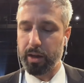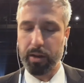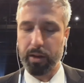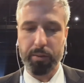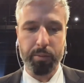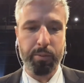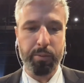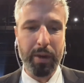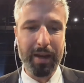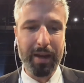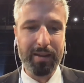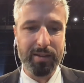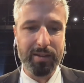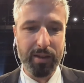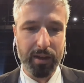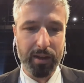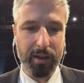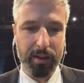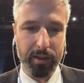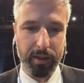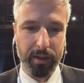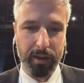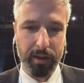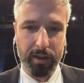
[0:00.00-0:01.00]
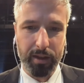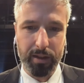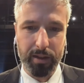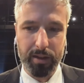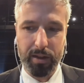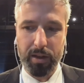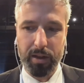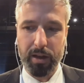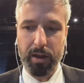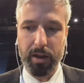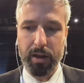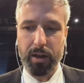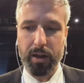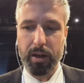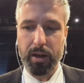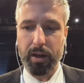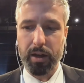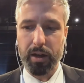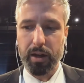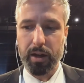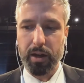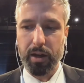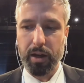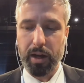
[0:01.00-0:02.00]
basically,
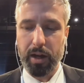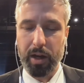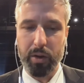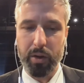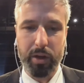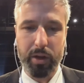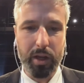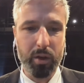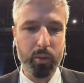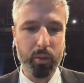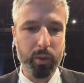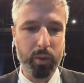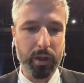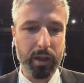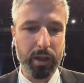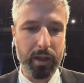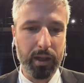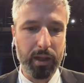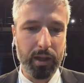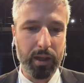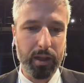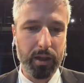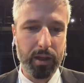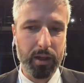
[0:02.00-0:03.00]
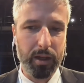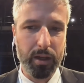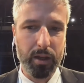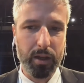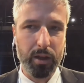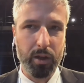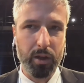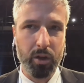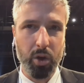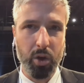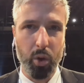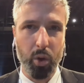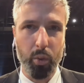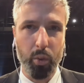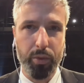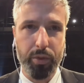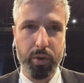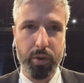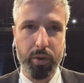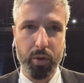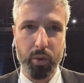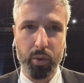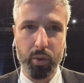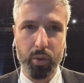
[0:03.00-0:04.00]
how can we go
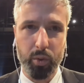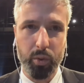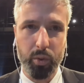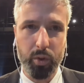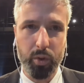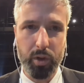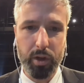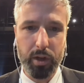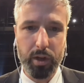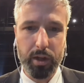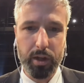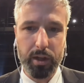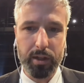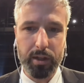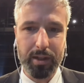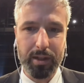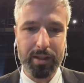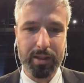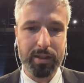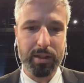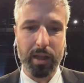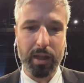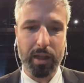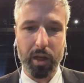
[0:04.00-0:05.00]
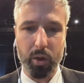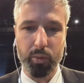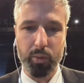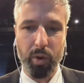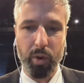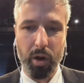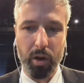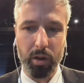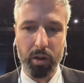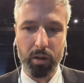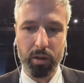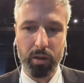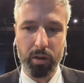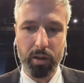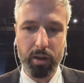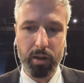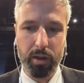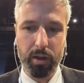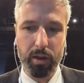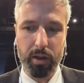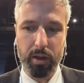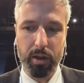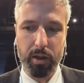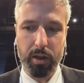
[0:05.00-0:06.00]
through the stick wall,
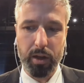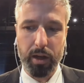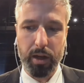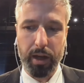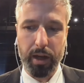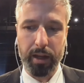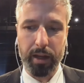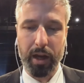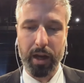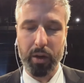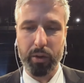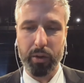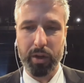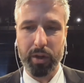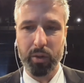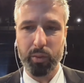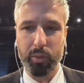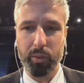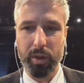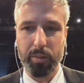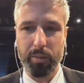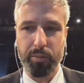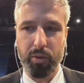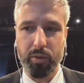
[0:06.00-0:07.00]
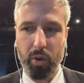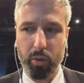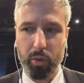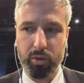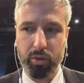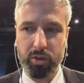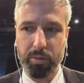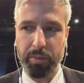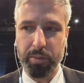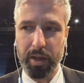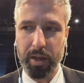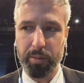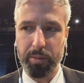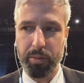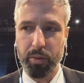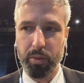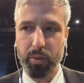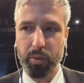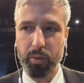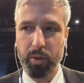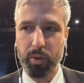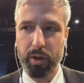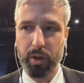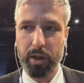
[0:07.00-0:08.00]
and how can we approach the
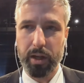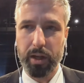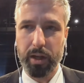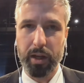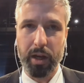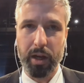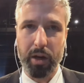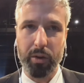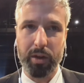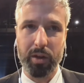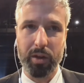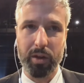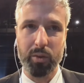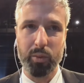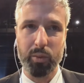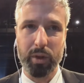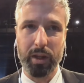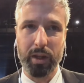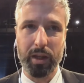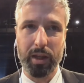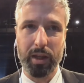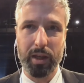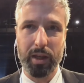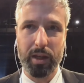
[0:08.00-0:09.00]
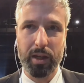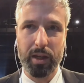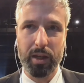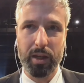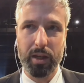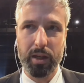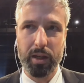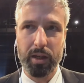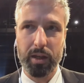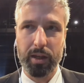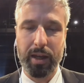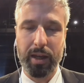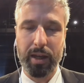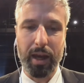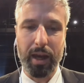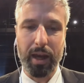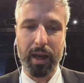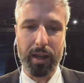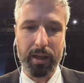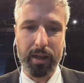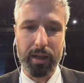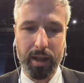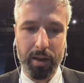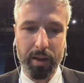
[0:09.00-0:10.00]
people? How can we get
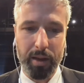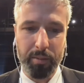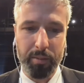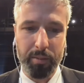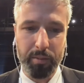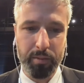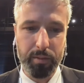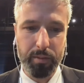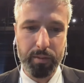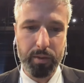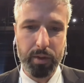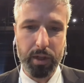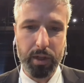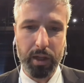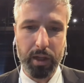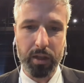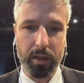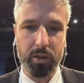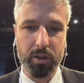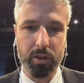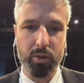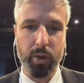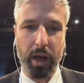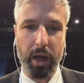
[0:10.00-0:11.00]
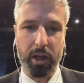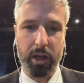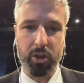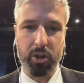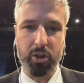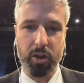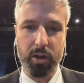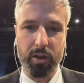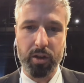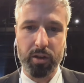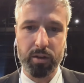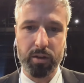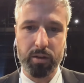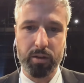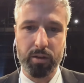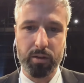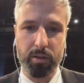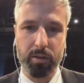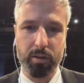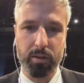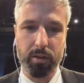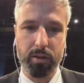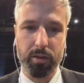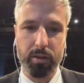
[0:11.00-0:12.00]
them into action
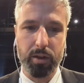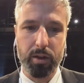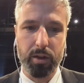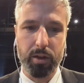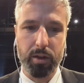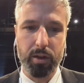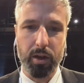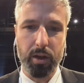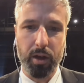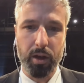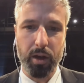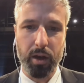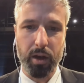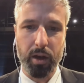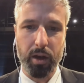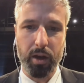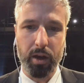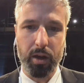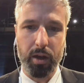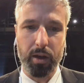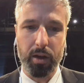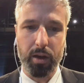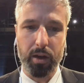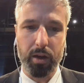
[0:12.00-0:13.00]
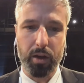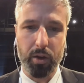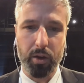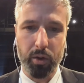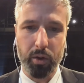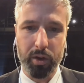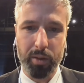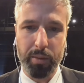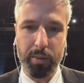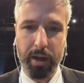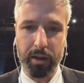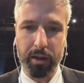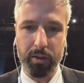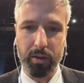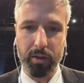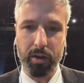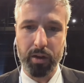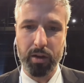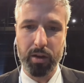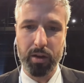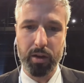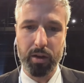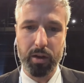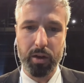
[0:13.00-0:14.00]
on the matter
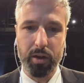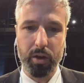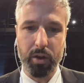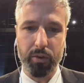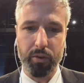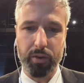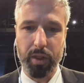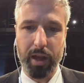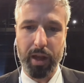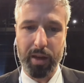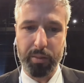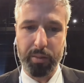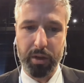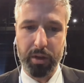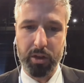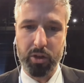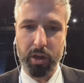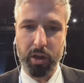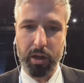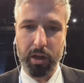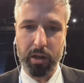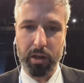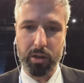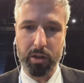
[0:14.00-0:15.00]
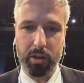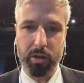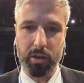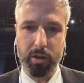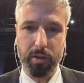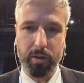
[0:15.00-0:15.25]
of climate change?